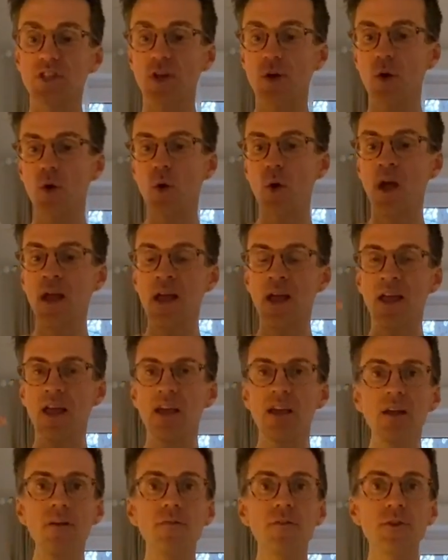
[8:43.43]
So
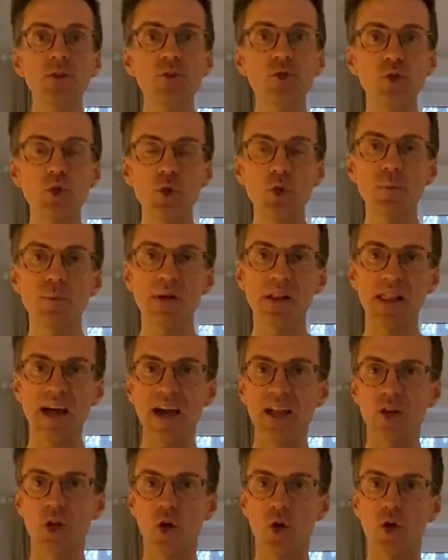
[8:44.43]
if you do
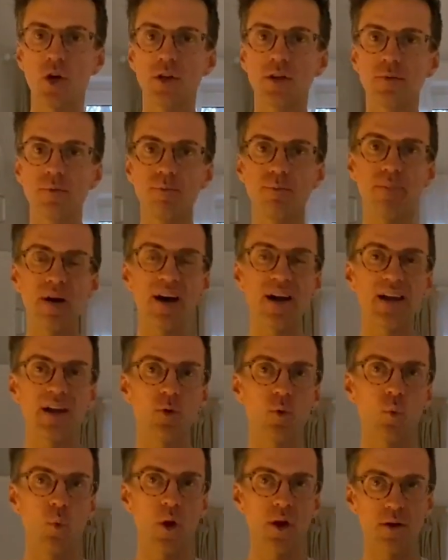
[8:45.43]
plan on
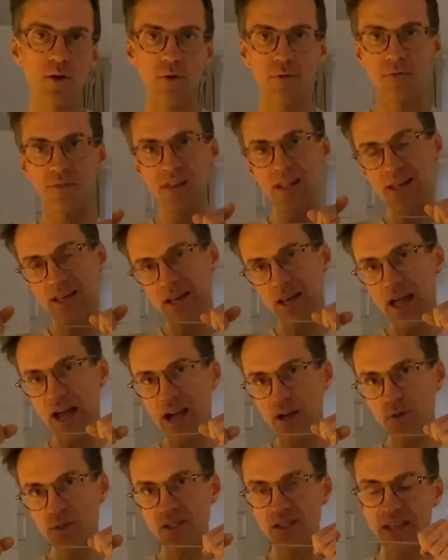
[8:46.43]
buying one of the little
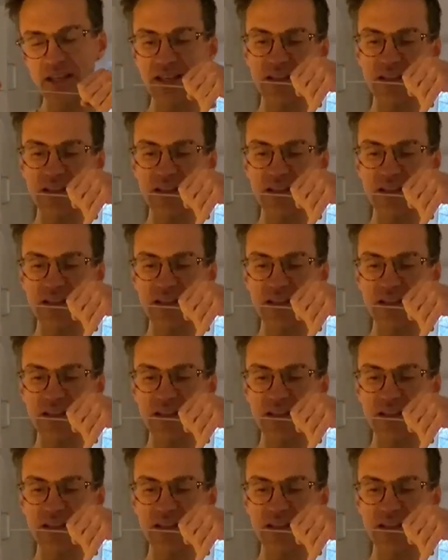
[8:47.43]
house